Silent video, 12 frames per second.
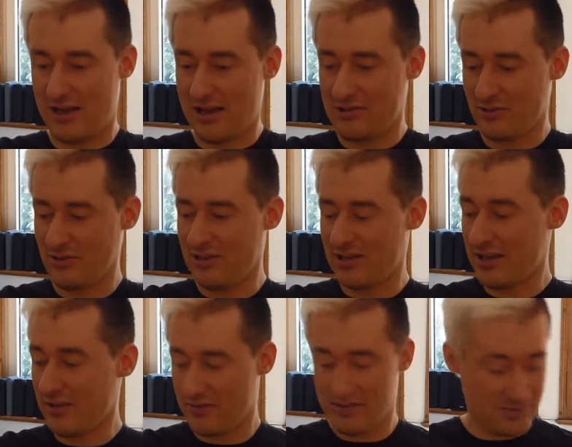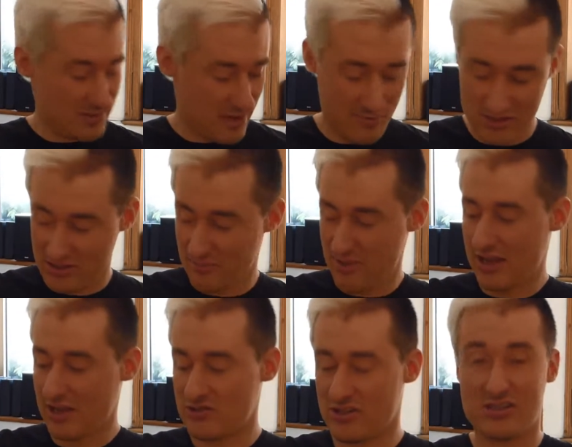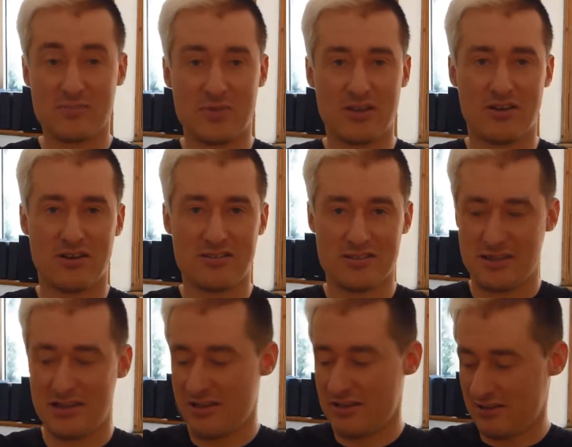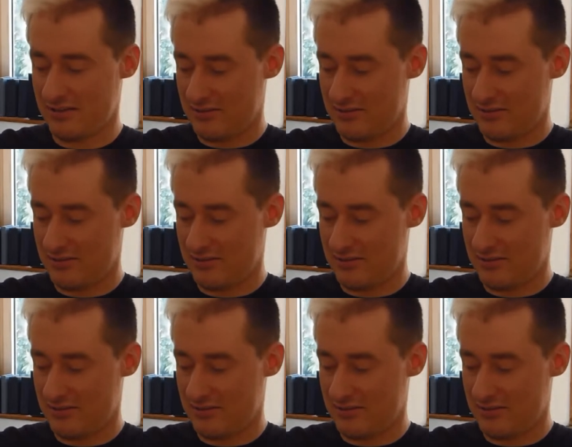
I totally like these Amazon packagings because they,